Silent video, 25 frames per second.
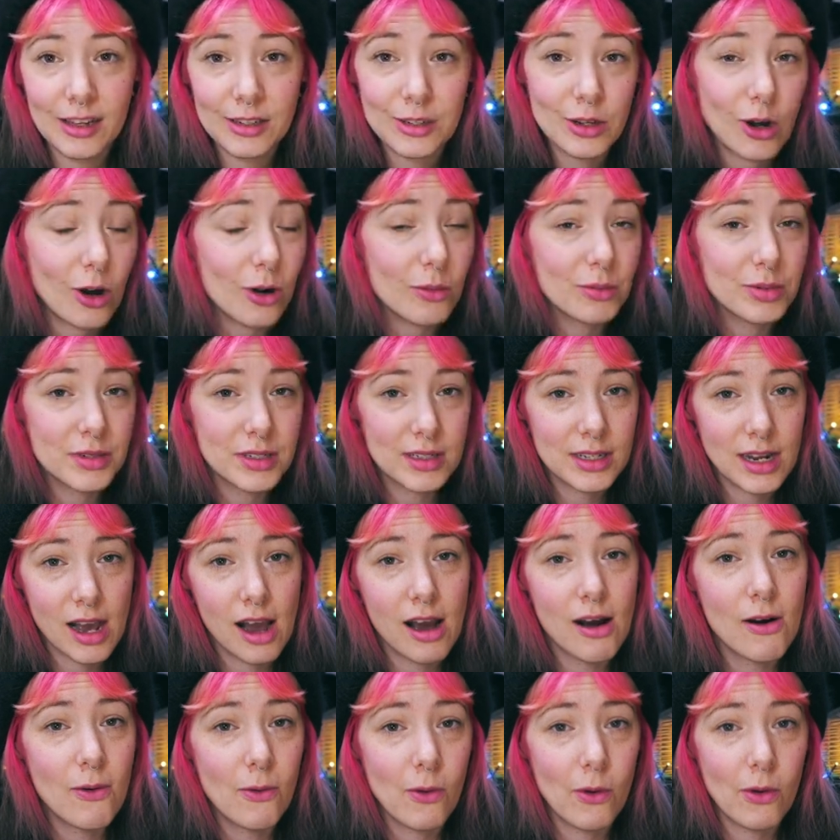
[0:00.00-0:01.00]

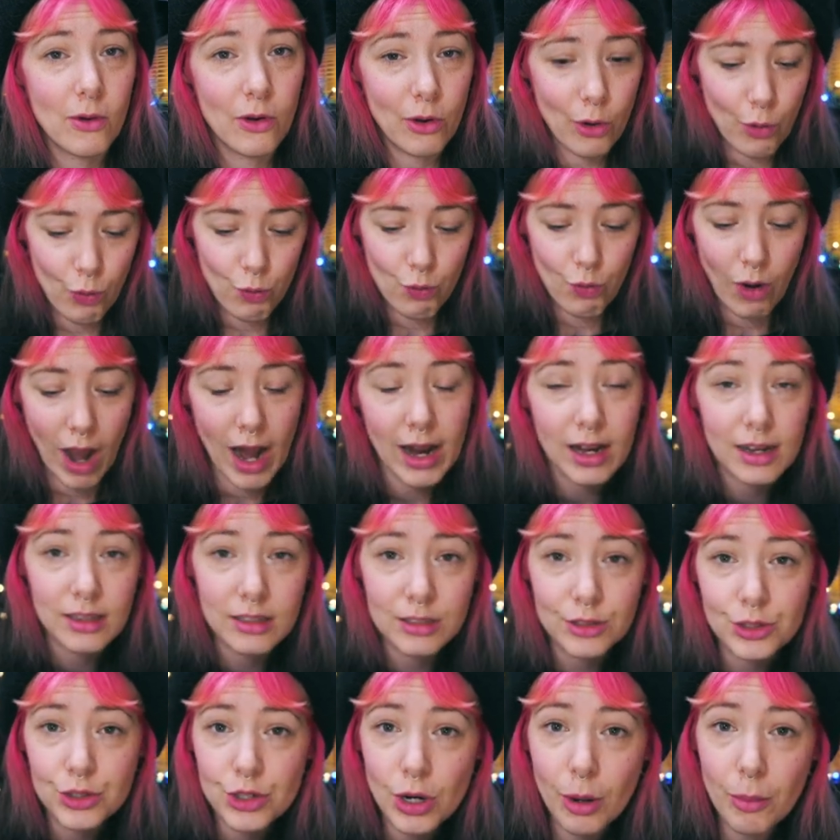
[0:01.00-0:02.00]
top-down
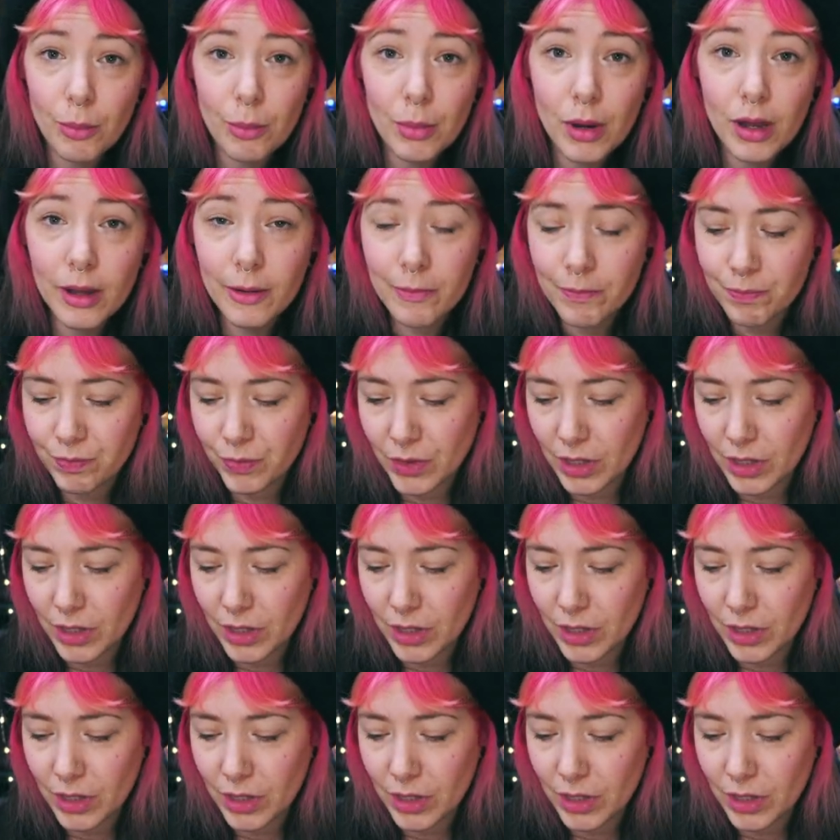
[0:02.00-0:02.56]
raglan jumper,